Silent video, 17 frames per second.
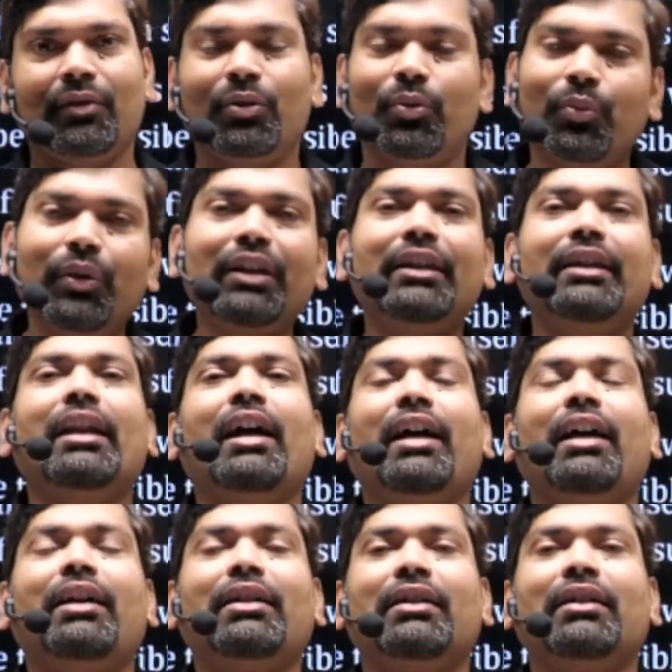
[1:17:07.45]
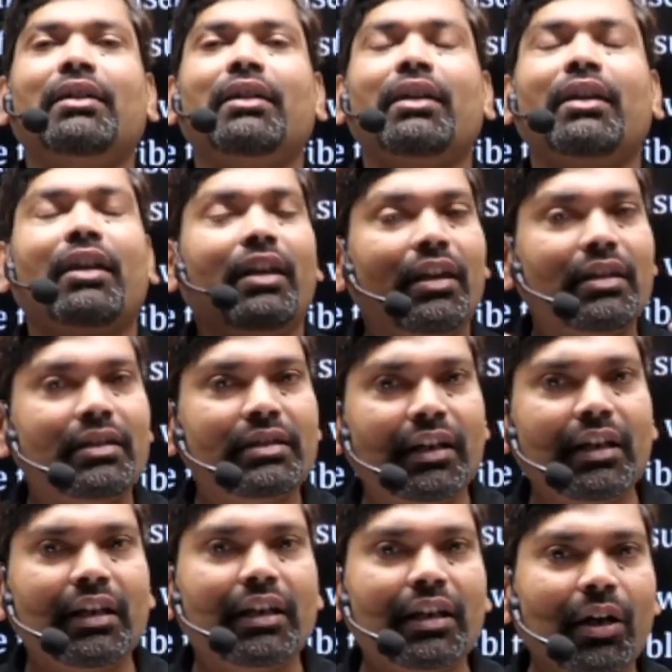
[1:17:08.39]
So with that, each
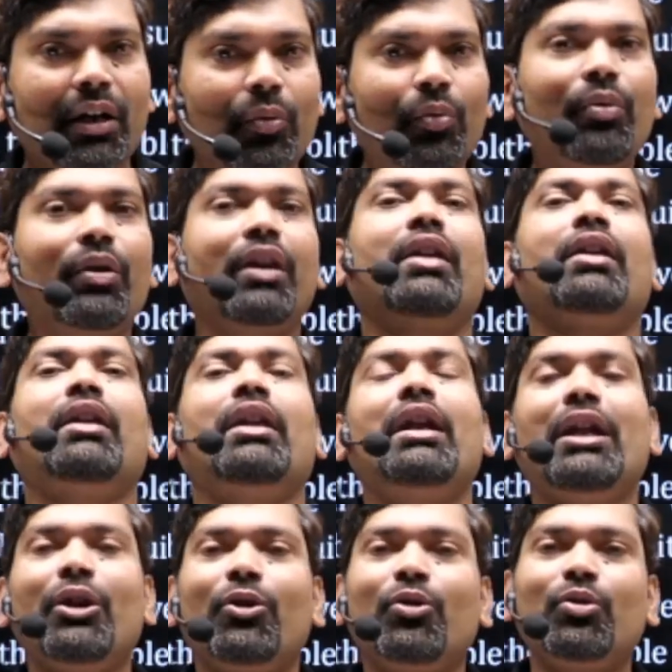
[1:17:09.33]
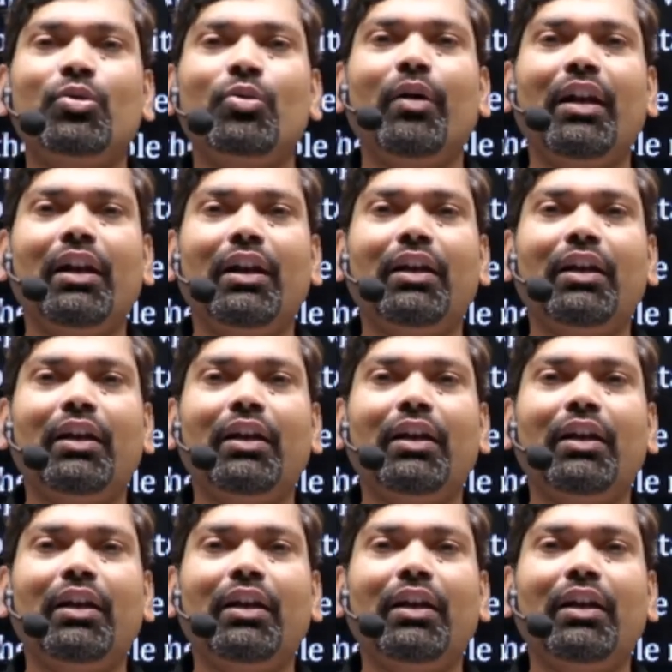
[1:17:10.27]
and every individual